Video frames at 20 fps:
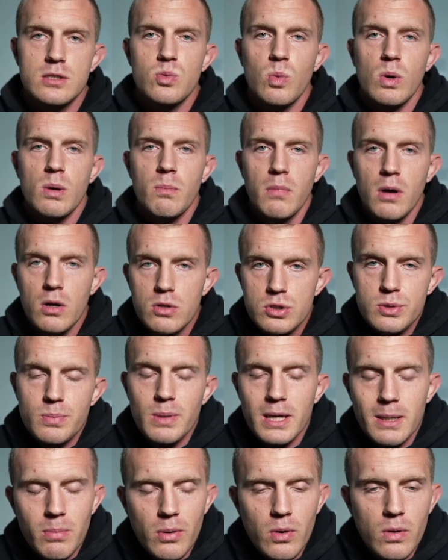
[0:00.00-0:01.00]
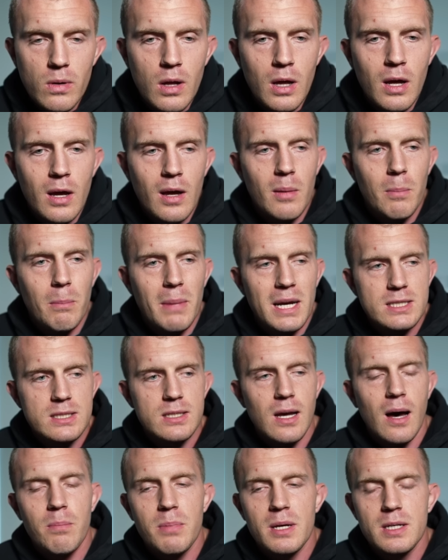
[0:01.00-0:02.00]
is where most people mess
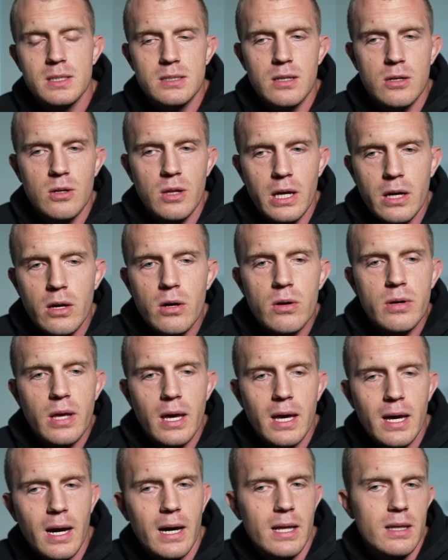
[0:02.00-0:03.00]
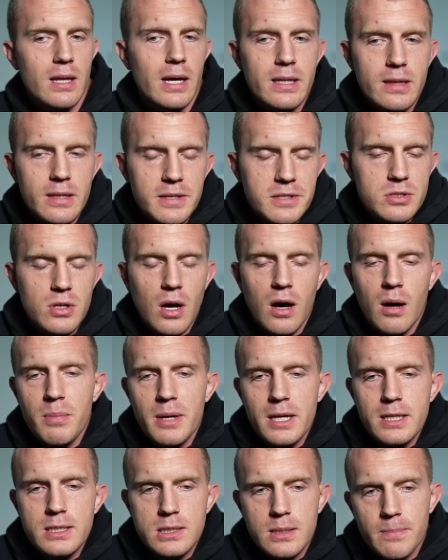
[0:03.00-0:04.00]
up, is they're like, okay, I like these
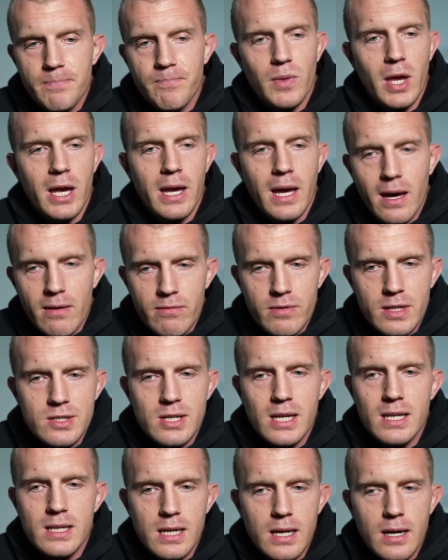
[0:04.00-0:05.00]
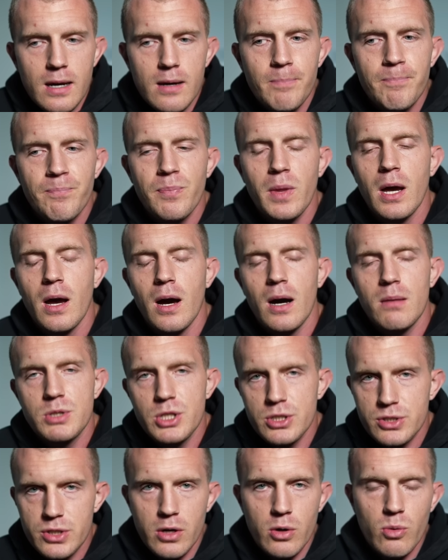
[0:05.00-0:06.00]
topics, I have this idea, I'm
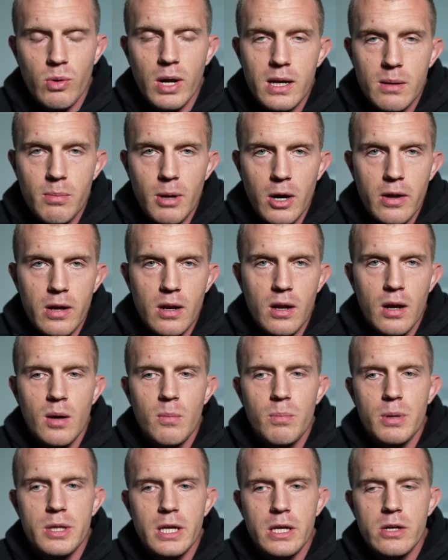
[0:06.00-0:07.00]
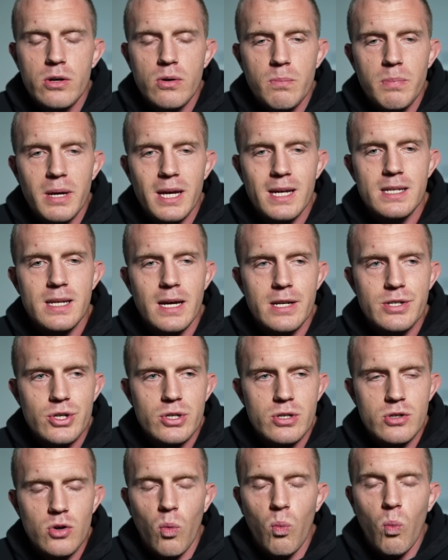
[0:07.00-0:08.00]
just going to write about it. But they don't pay
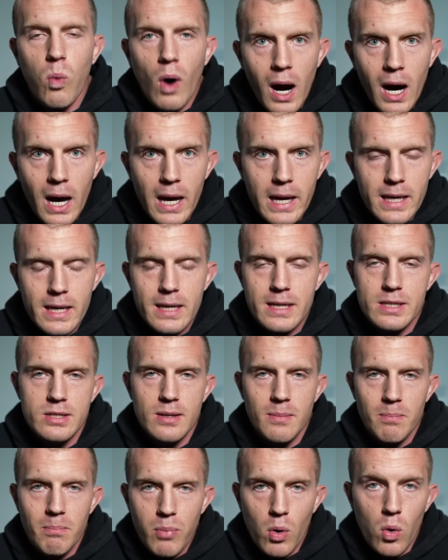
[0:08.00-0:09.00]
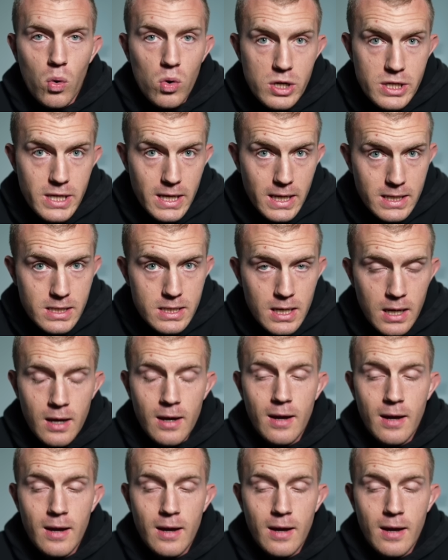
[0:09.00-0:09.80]
attention to why it's important